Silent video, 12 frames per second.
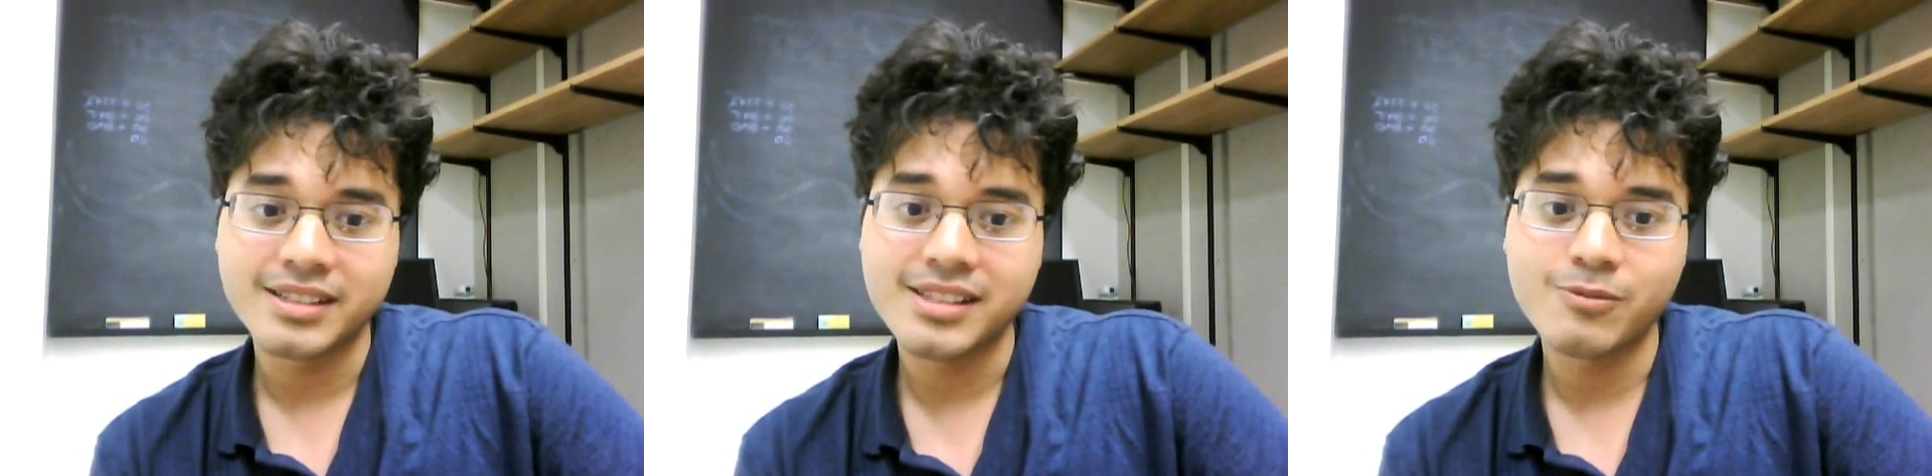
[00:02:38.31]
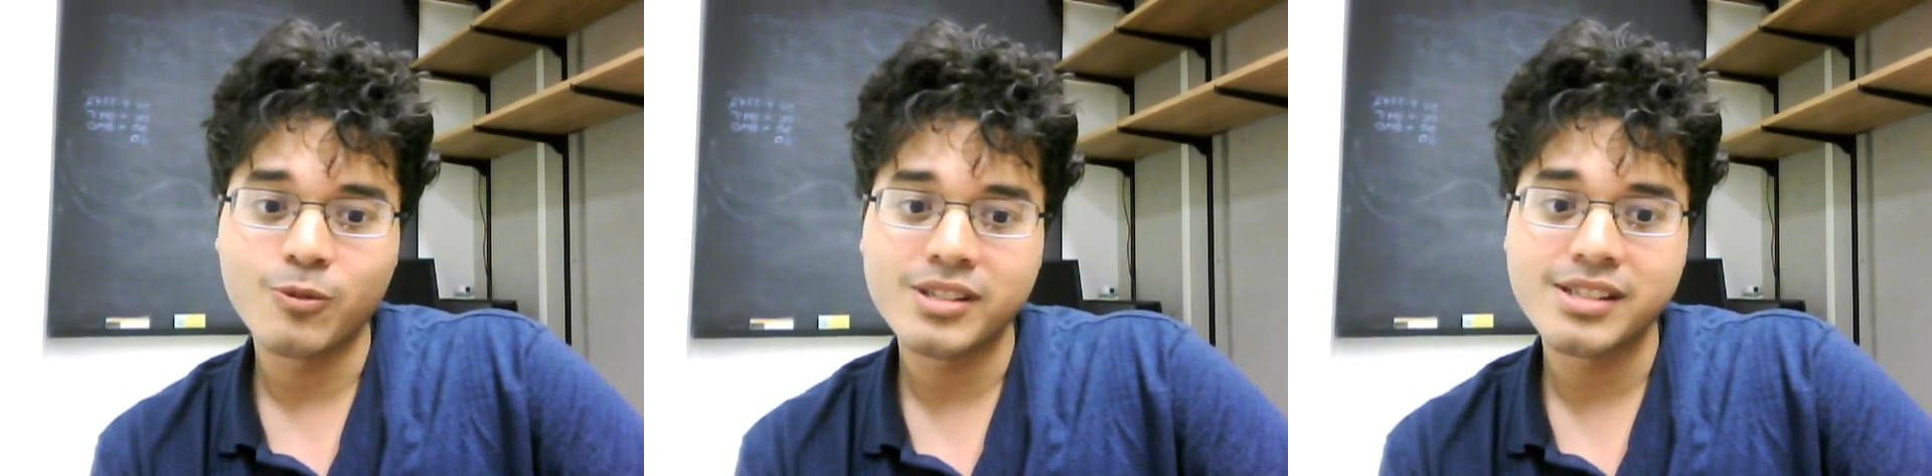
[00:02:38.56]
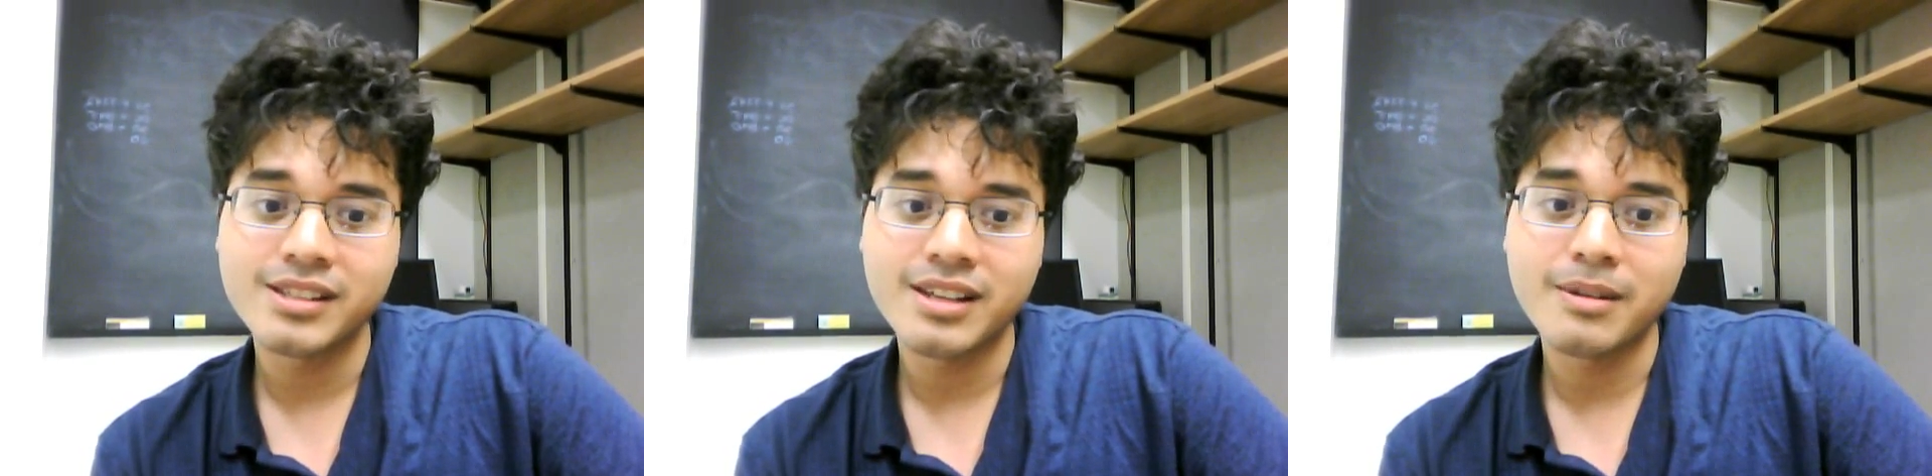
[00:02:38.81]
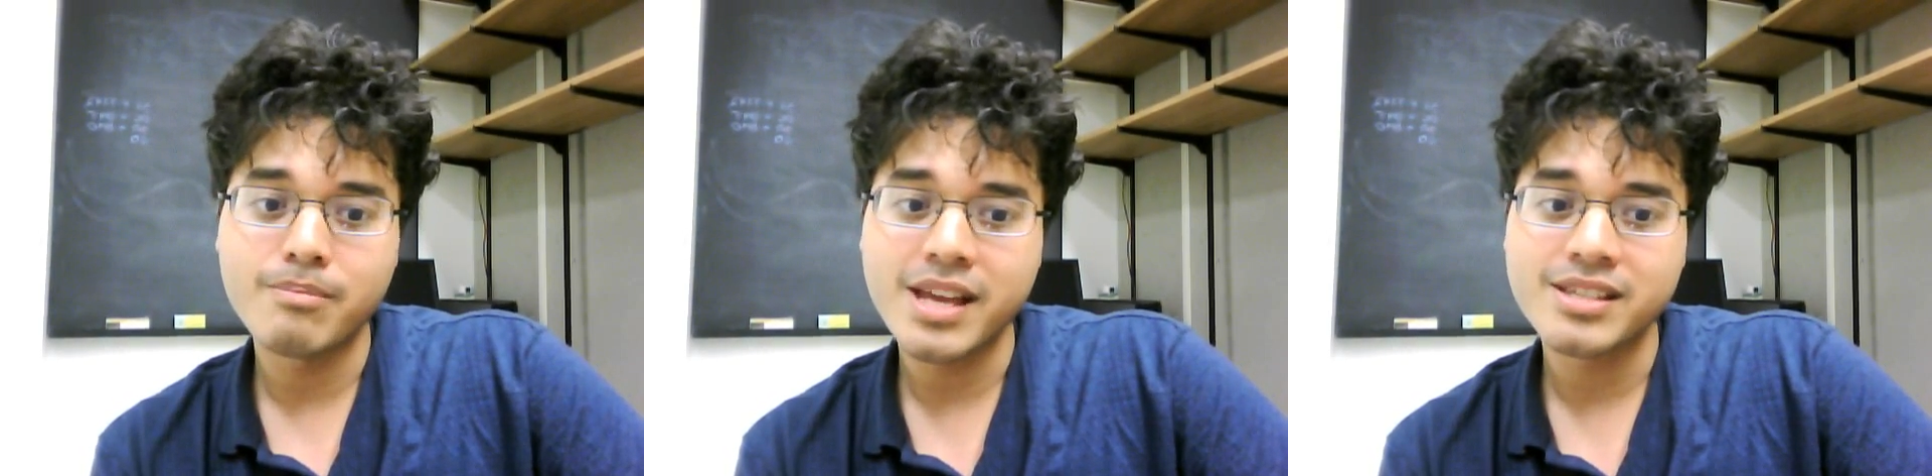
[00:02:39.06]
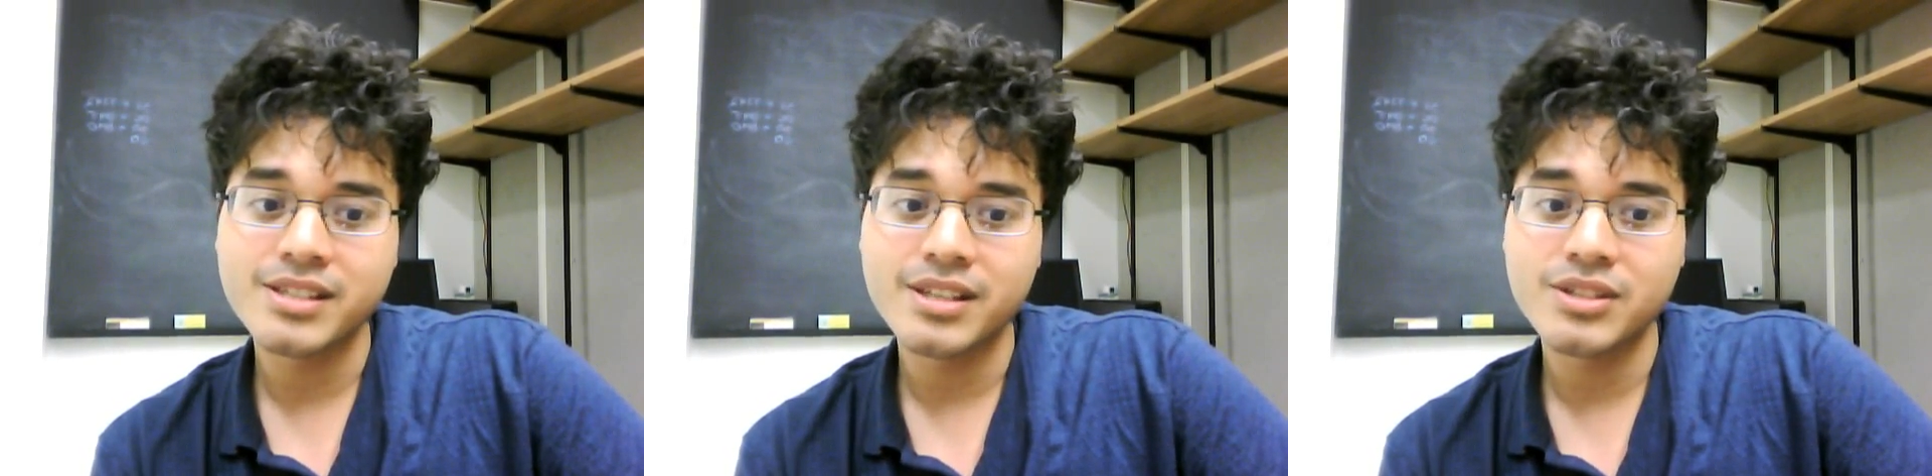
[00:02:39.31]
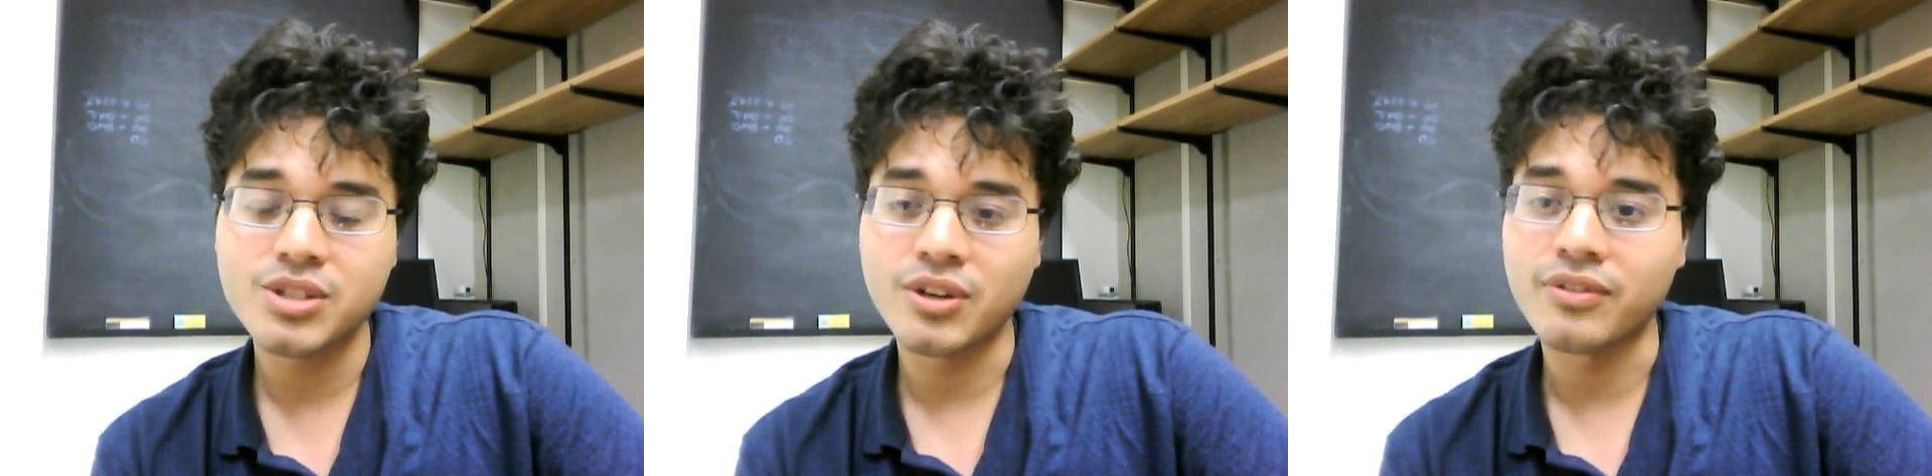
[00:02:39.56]
It wasn't a
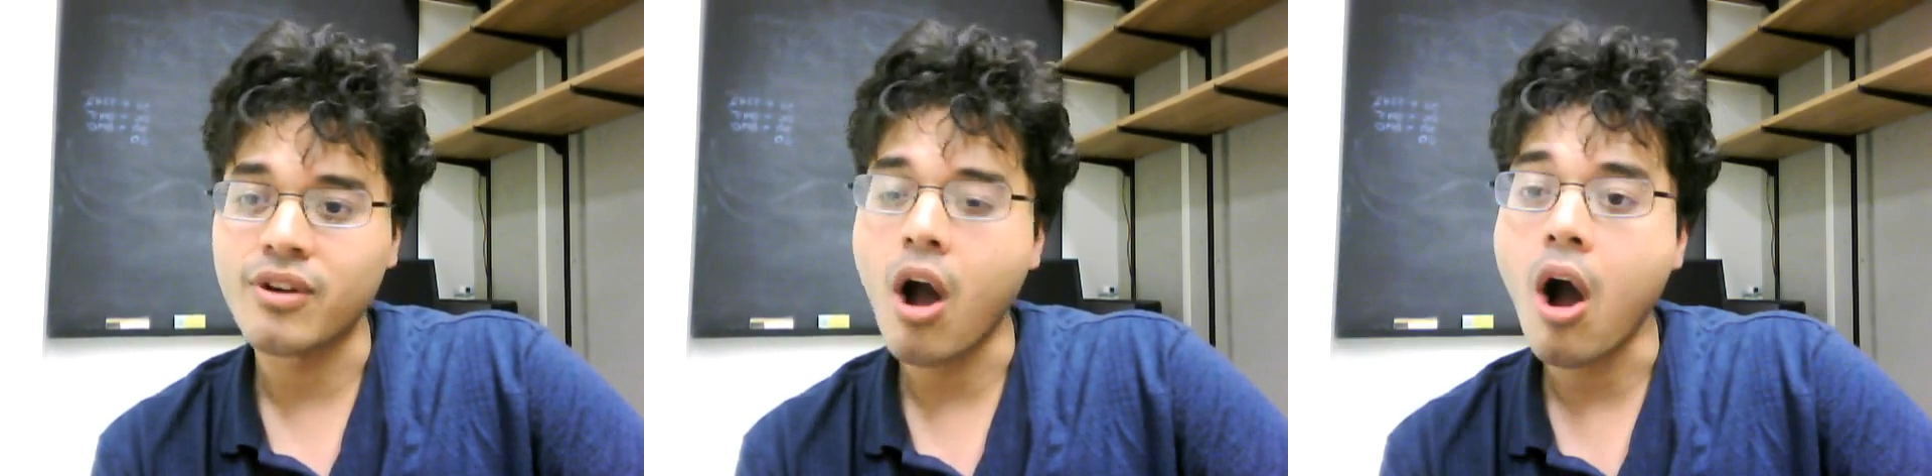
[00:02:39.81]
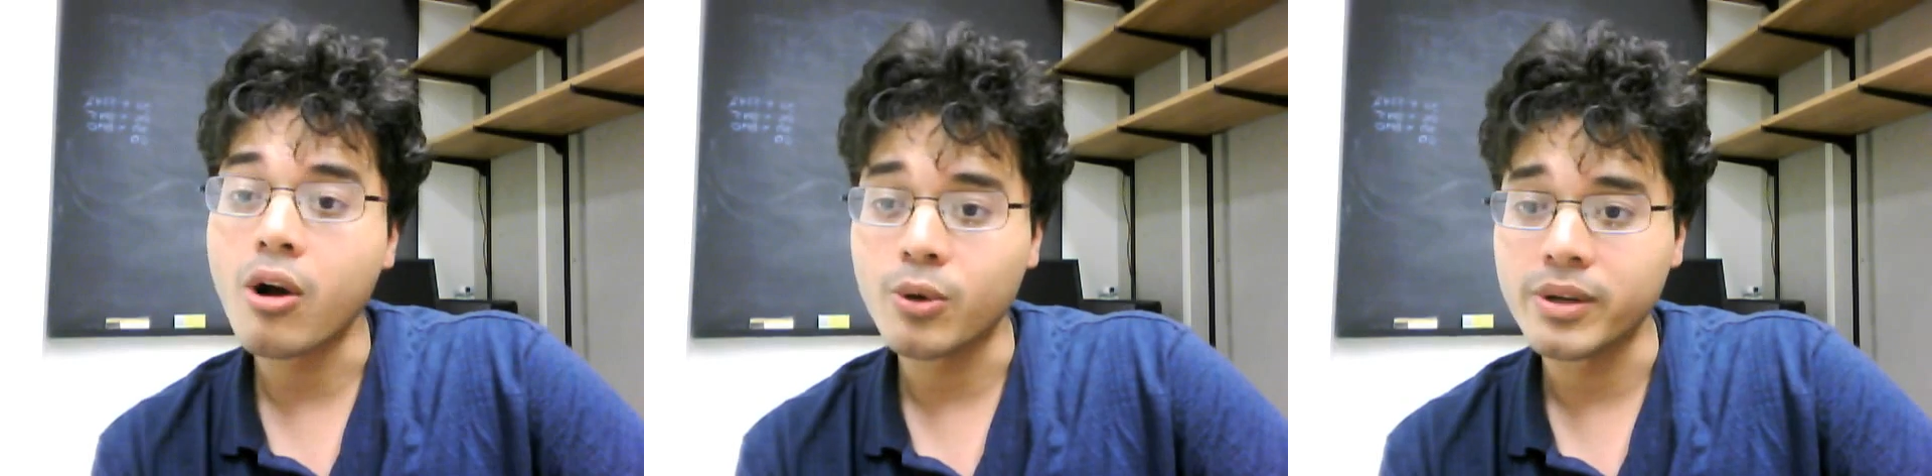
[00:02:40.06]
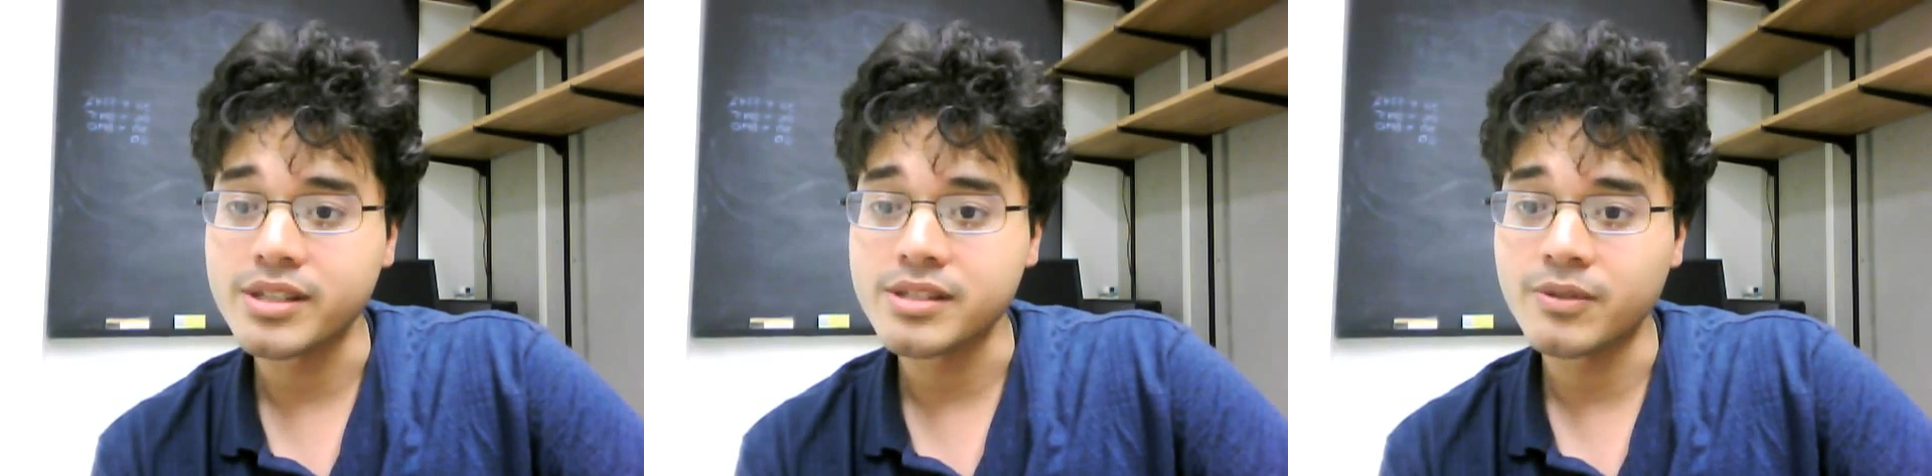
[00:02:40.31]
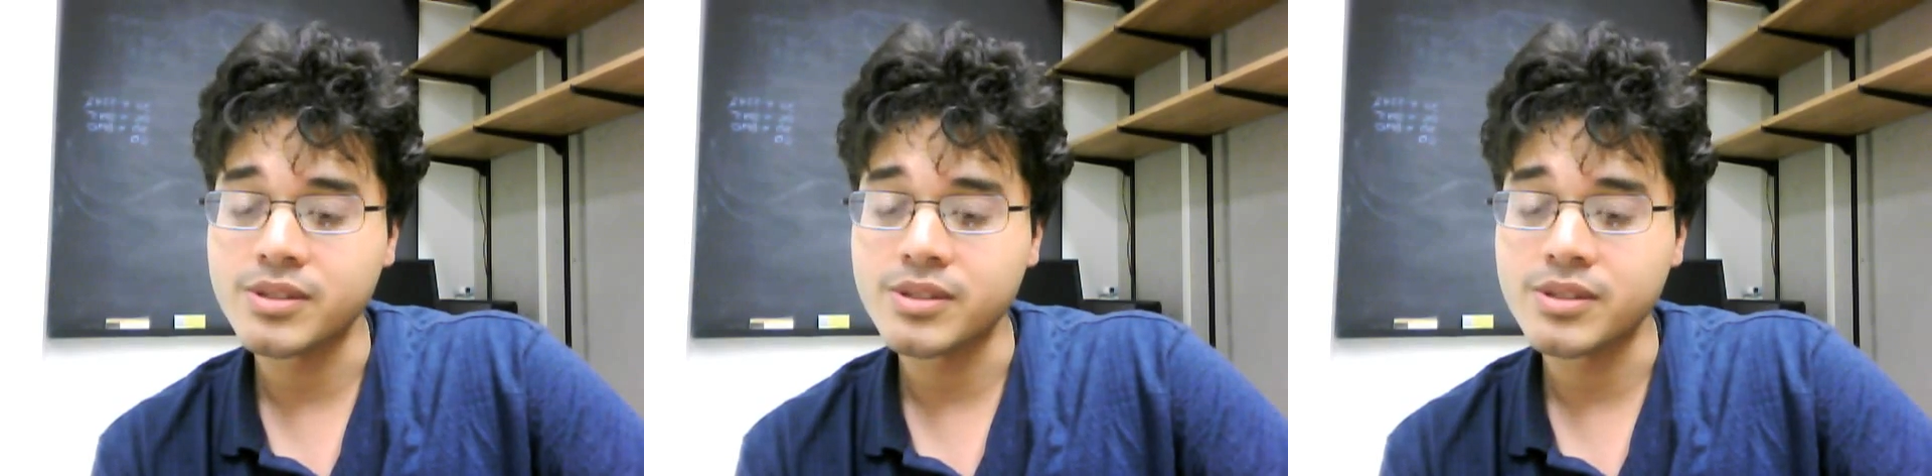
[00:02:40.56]
message of conquest,